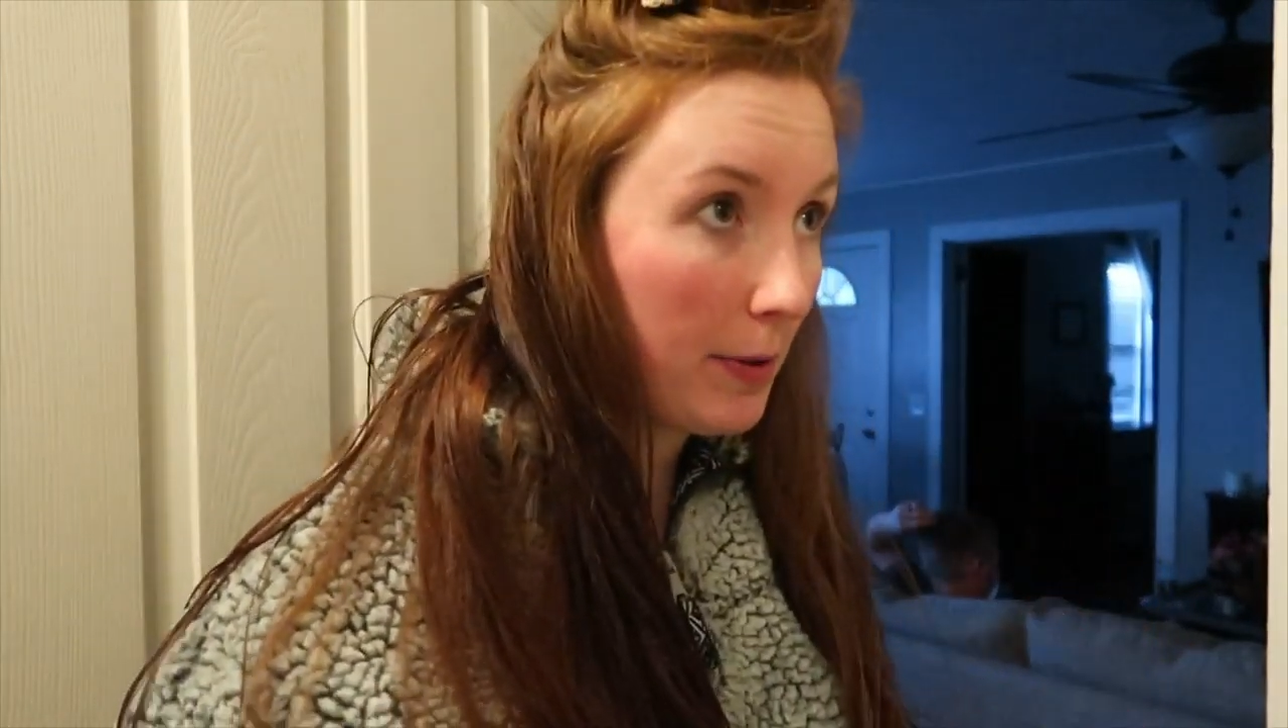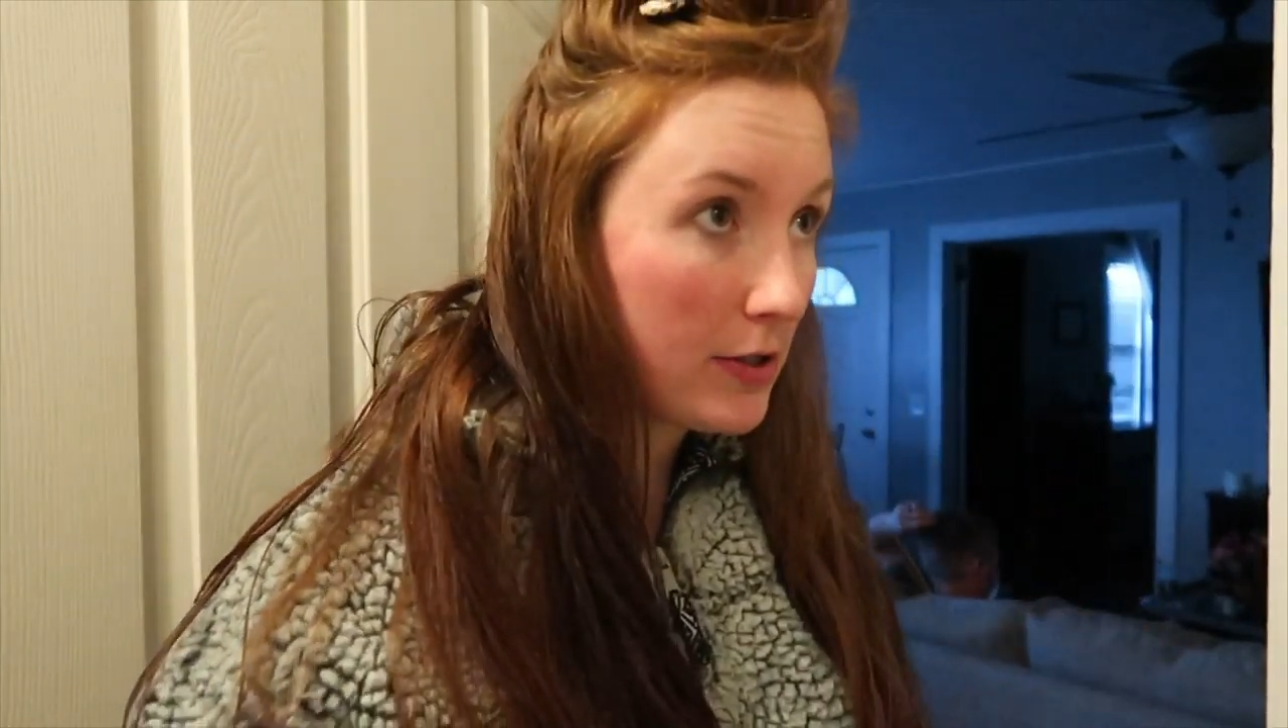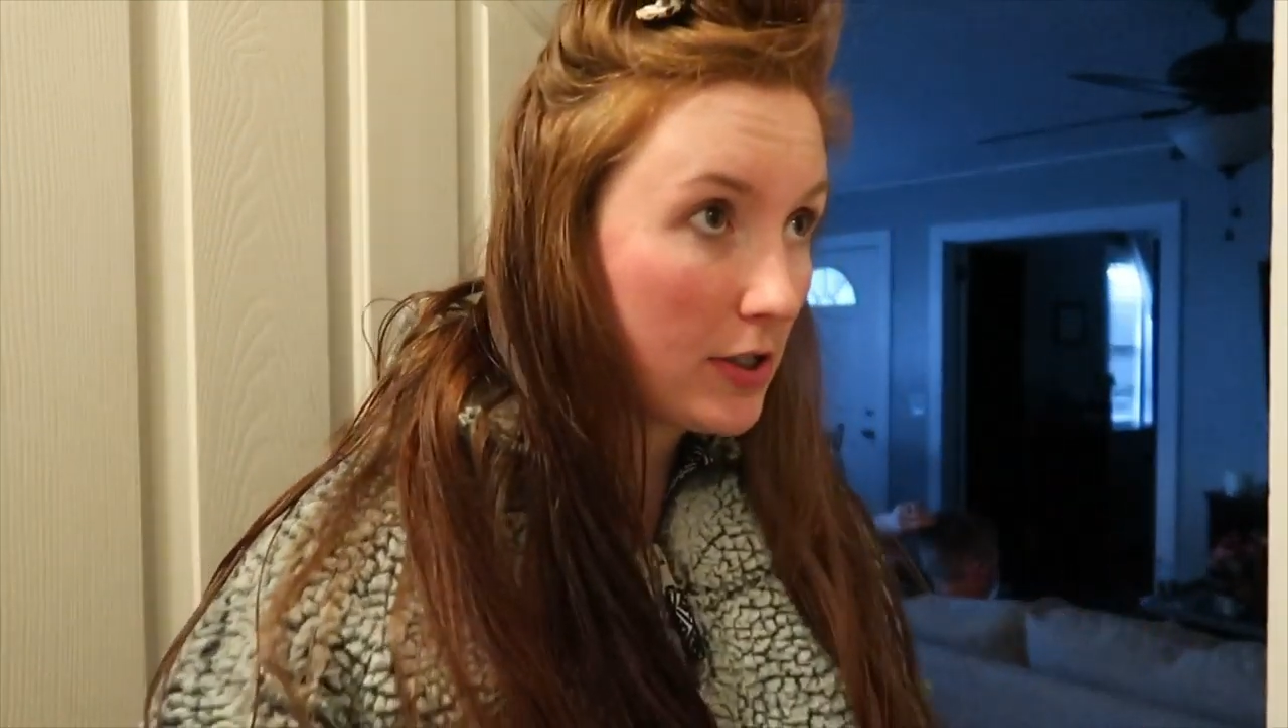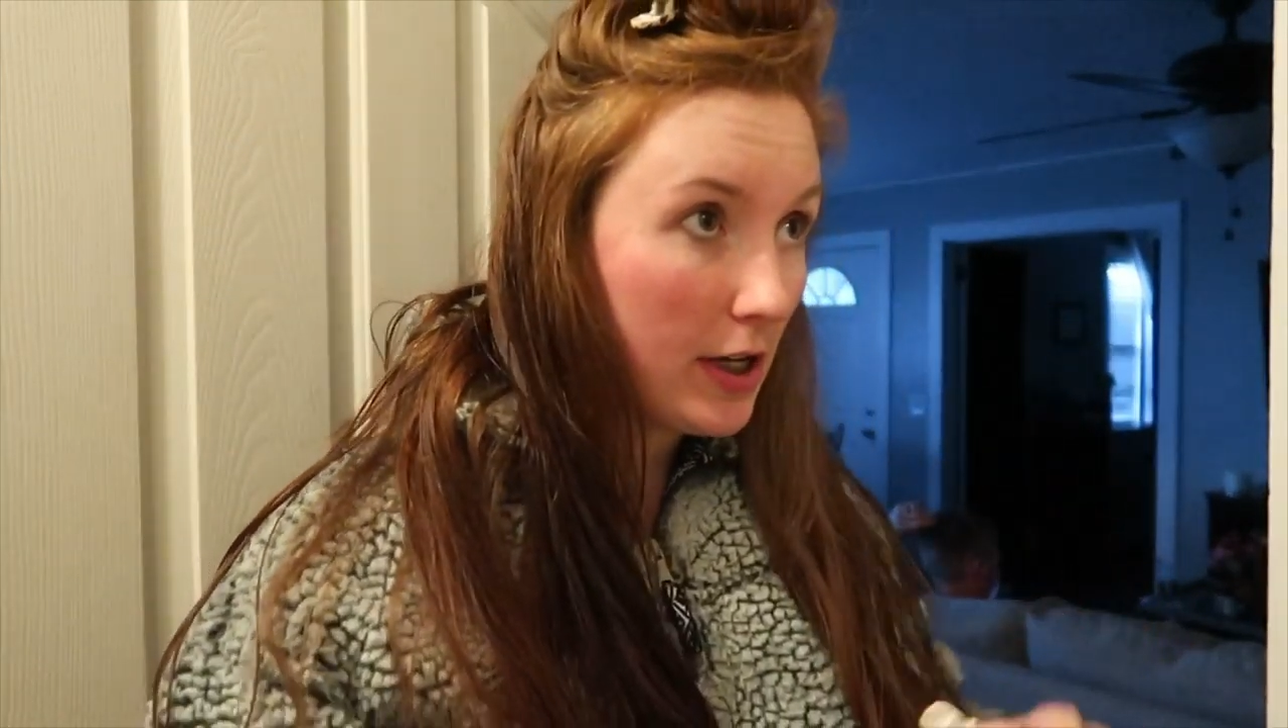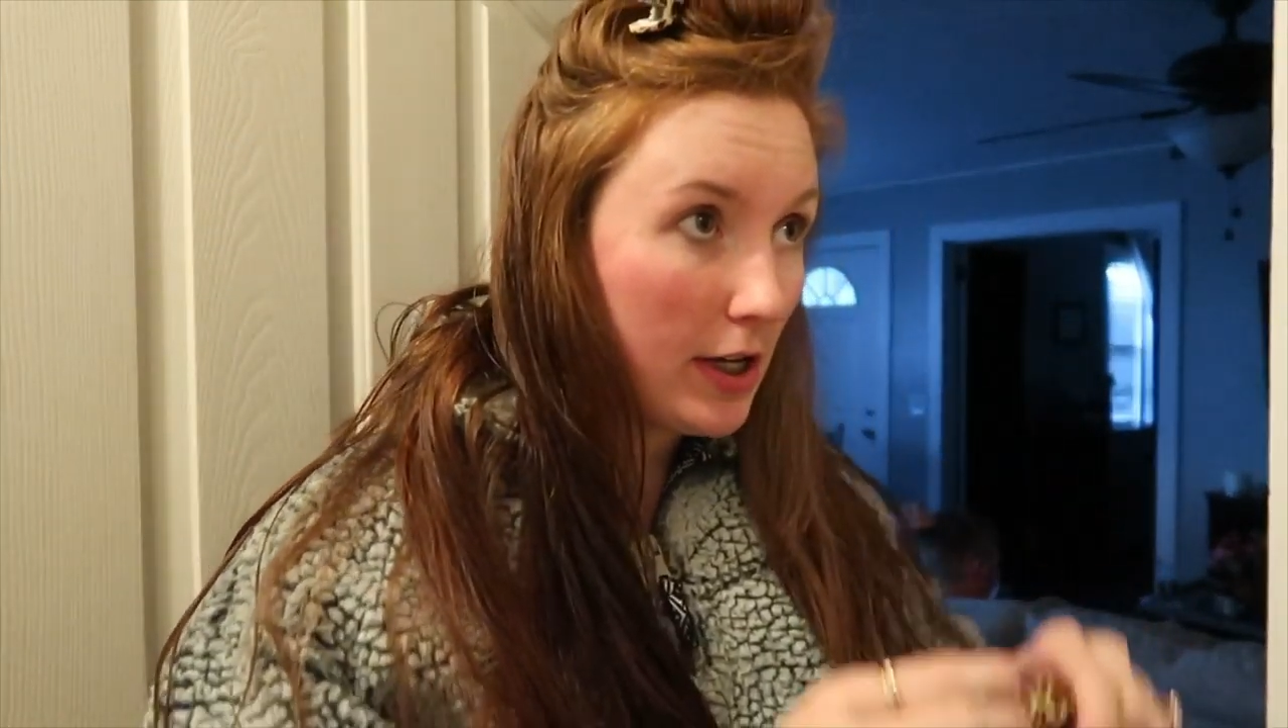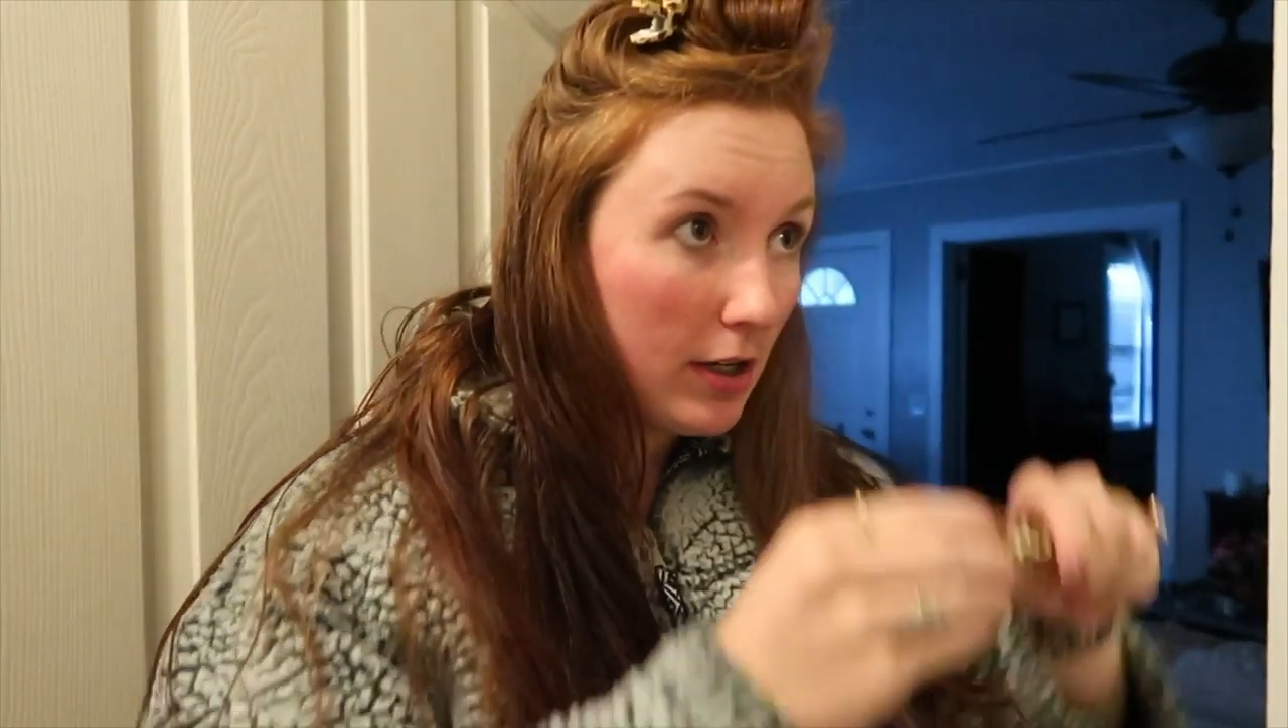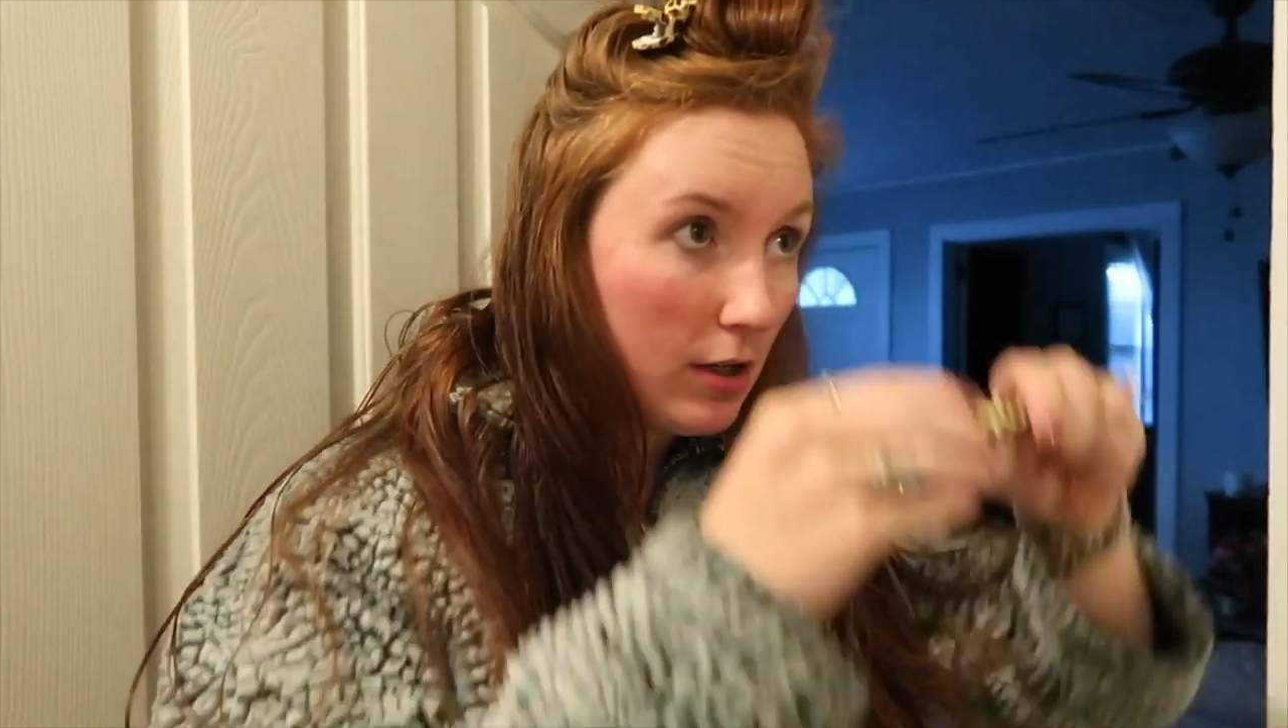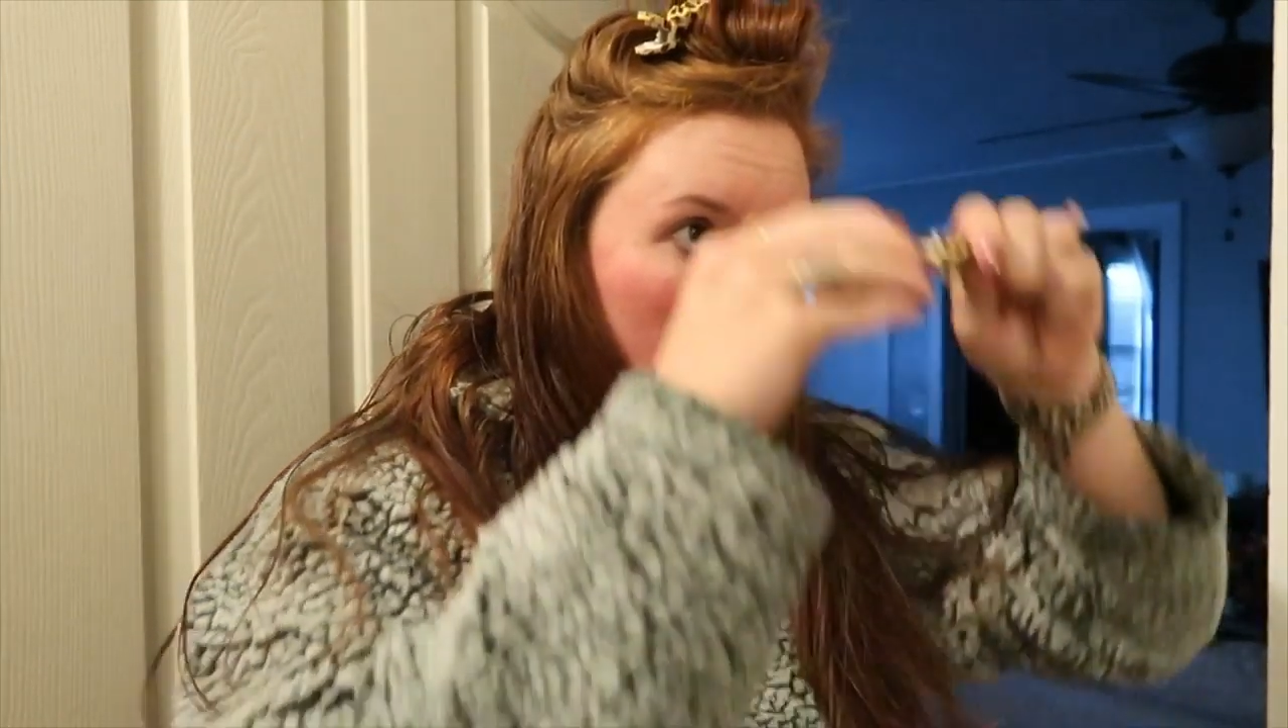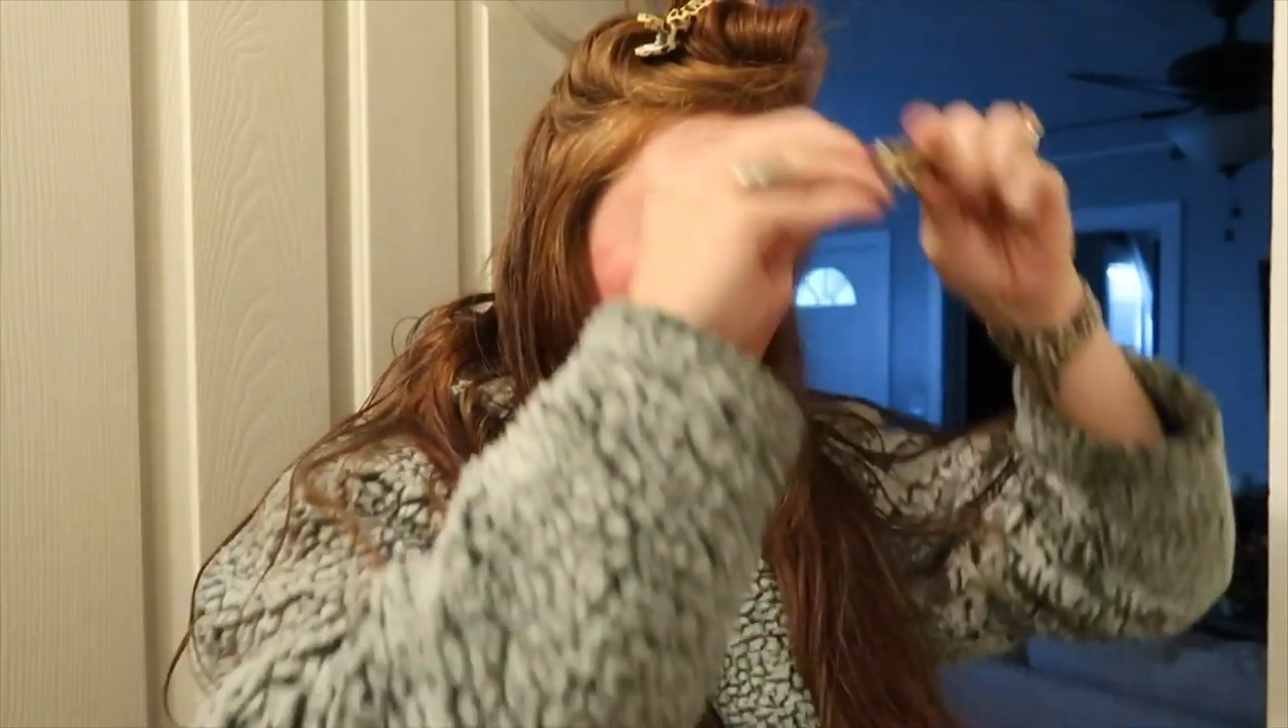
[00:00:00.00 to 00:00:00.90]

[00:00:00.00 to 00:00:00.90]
person,